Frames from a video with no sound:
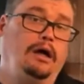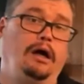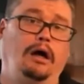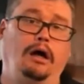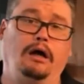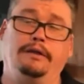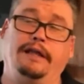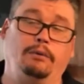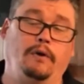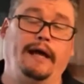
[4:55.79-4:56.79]

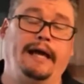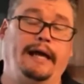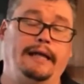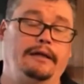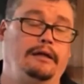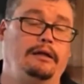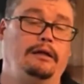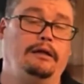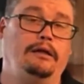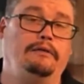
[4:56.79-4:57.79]
They will add
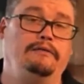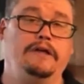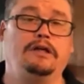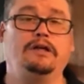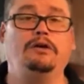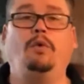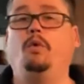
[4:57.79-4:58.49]
vinegar